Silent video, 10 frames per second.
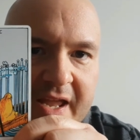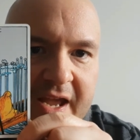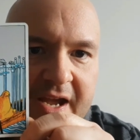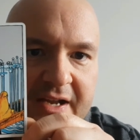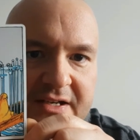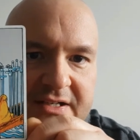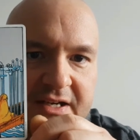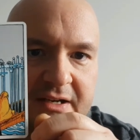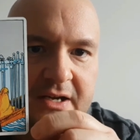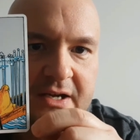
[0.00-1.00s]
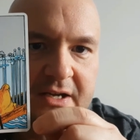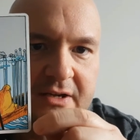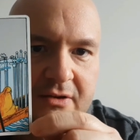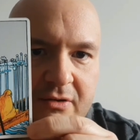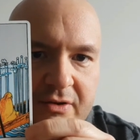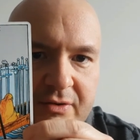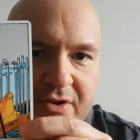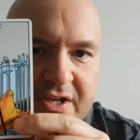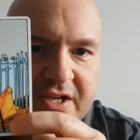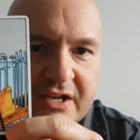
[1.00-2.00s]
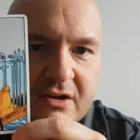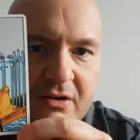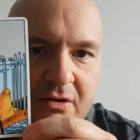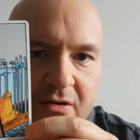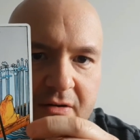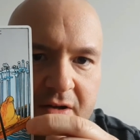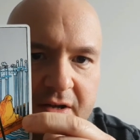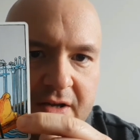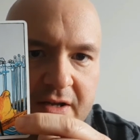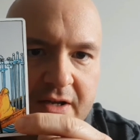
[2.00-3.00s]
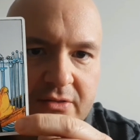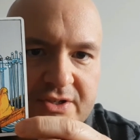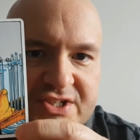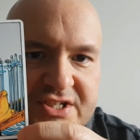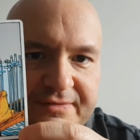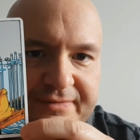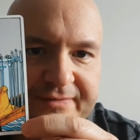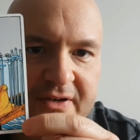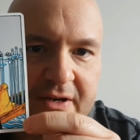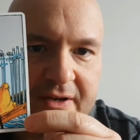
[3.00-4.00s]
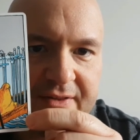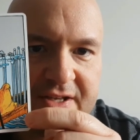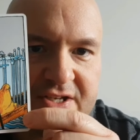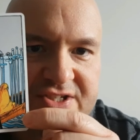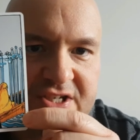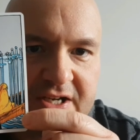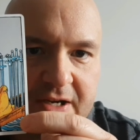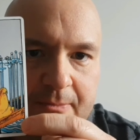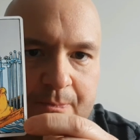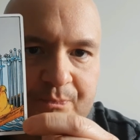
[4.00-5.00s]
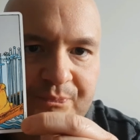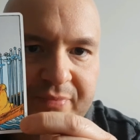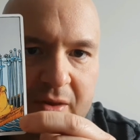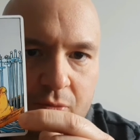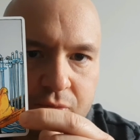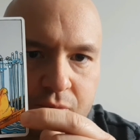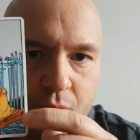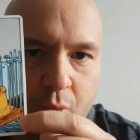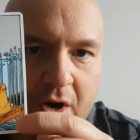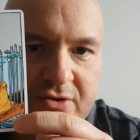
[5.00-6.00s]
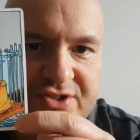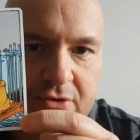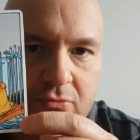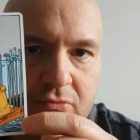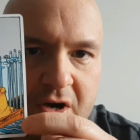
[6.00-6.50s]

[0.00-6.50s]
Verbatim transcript: and uh, here it looks as if these waters are